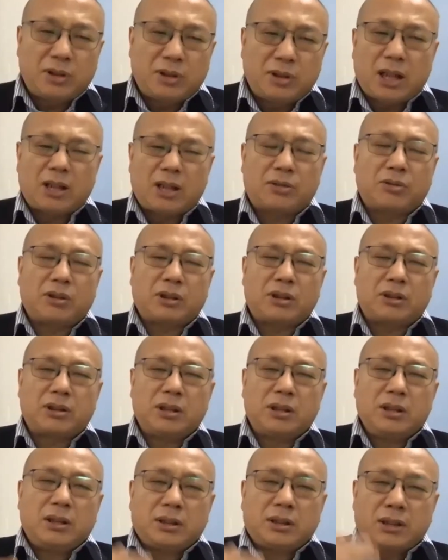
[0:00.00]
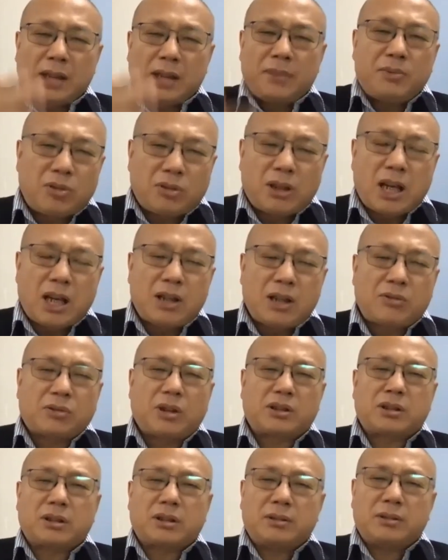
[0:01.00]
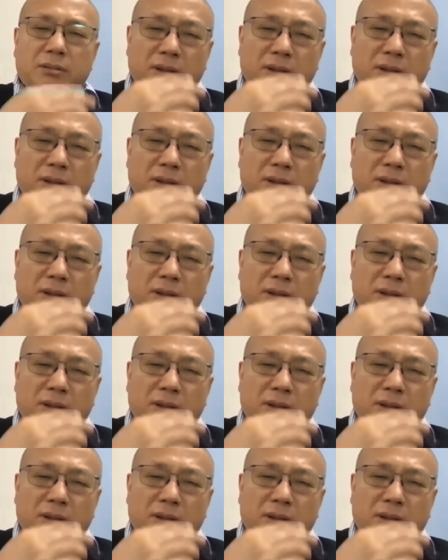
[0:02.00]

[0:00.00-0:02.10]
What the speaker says: language, chemical language,